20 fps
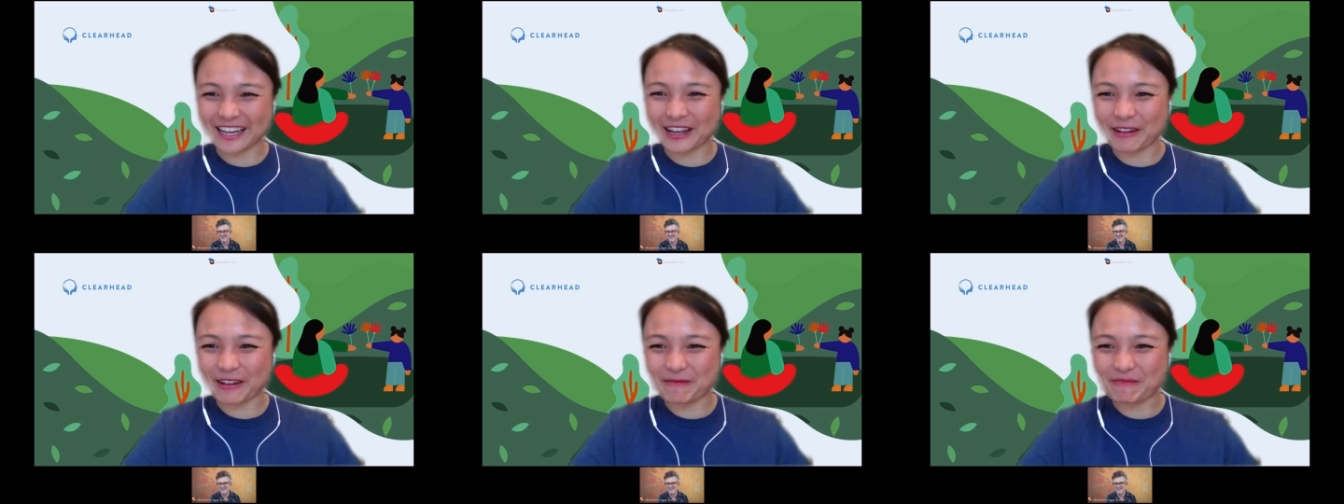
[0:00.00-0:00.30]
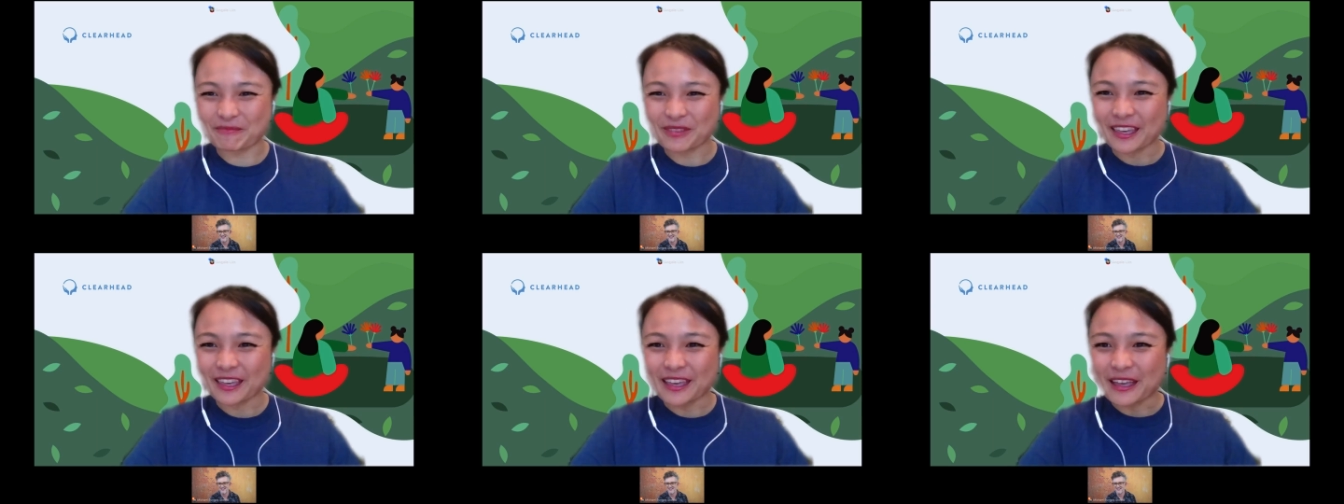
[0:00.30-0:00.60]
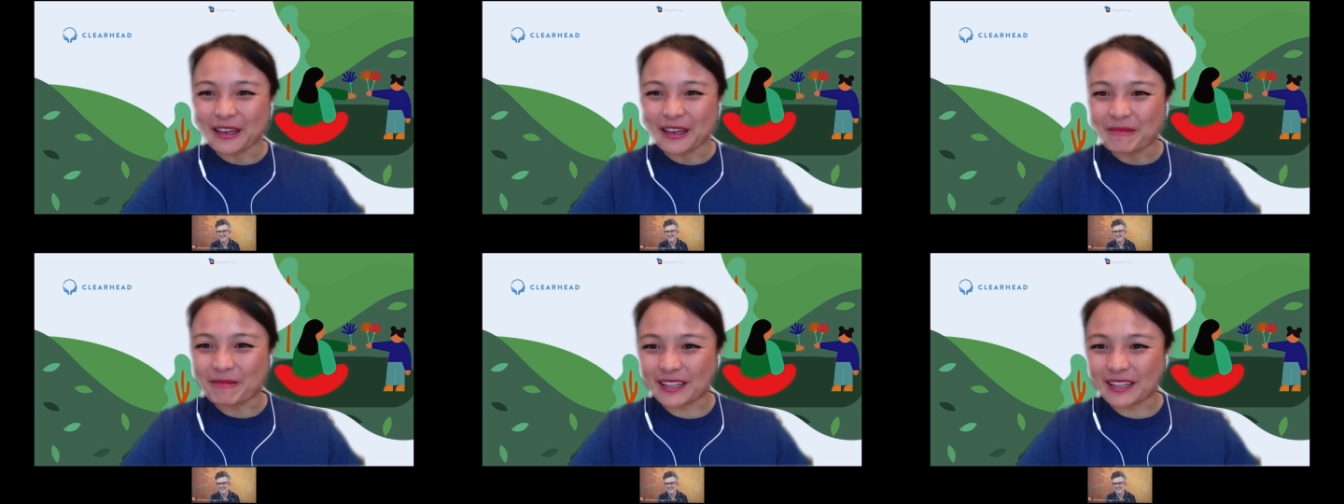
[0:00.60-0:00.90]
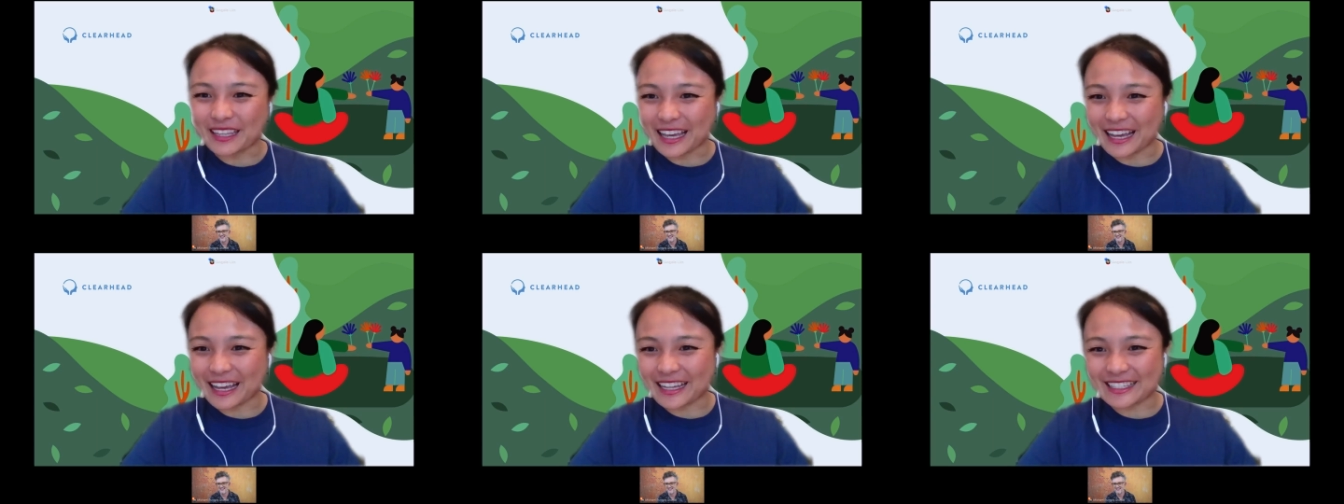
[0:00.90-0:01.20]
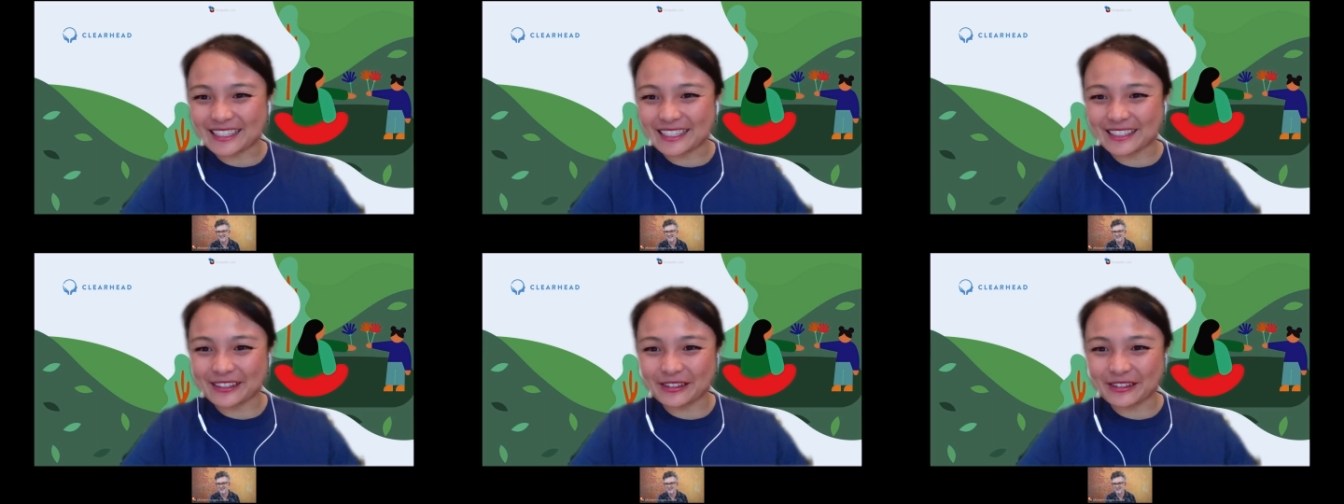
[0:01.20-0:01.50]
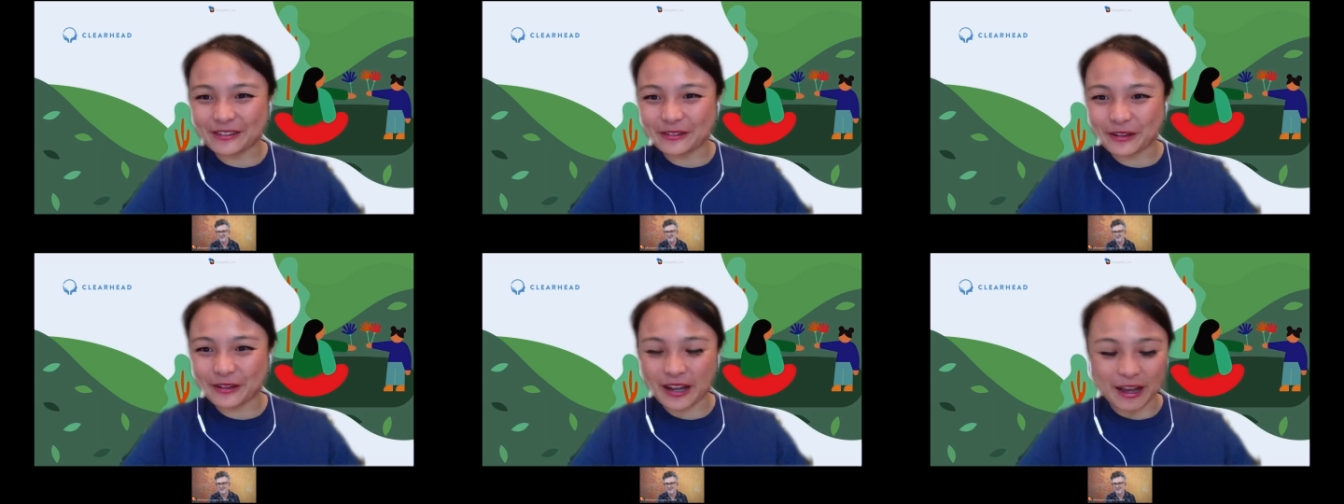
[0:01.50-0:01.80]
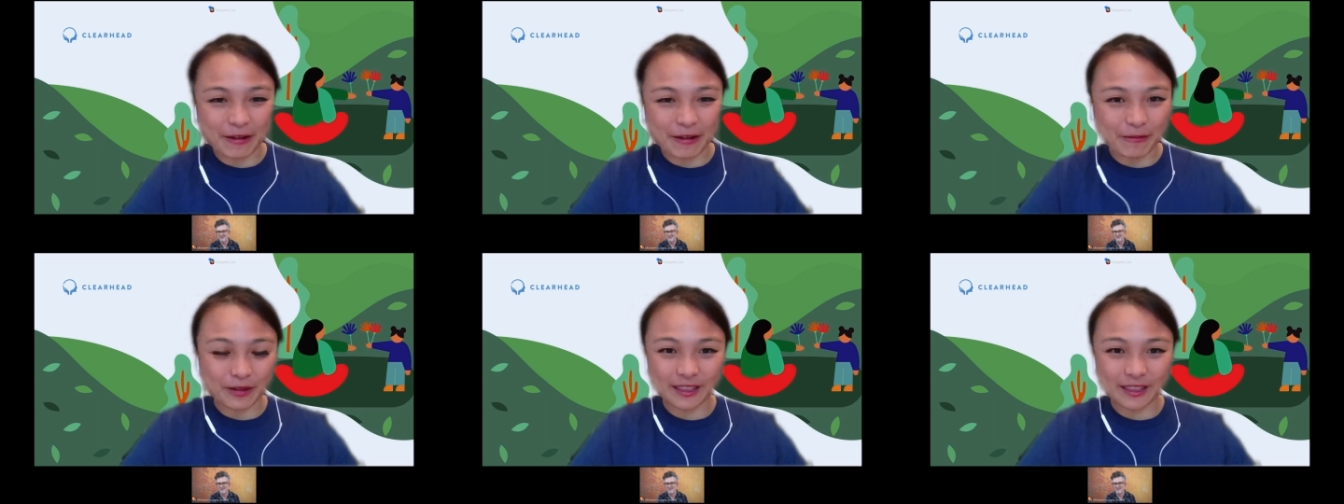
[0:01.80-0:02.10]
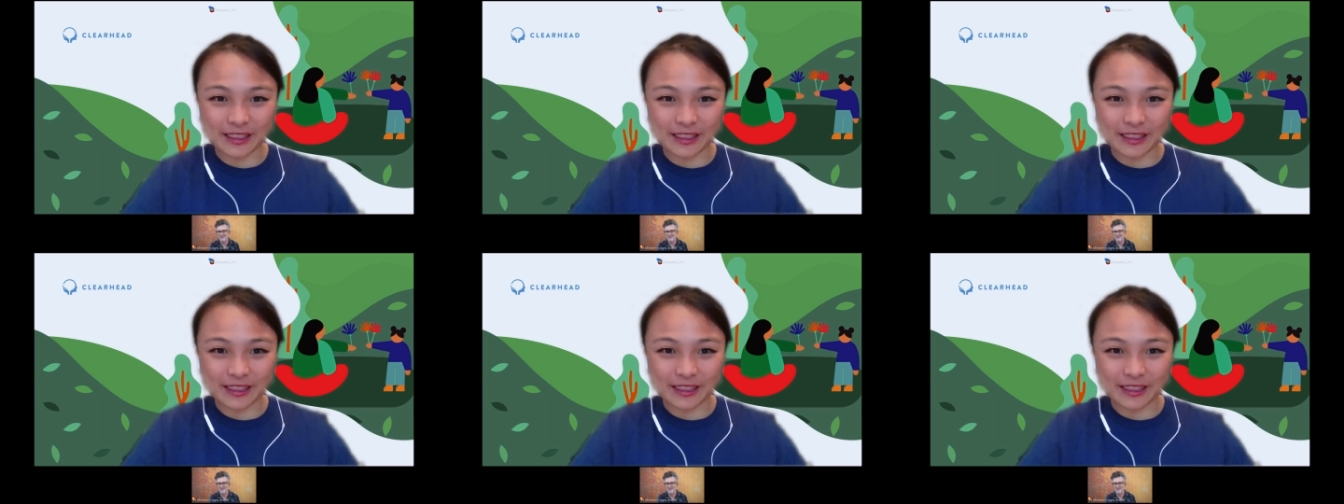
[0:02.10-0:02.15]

Um, but yeah, so um,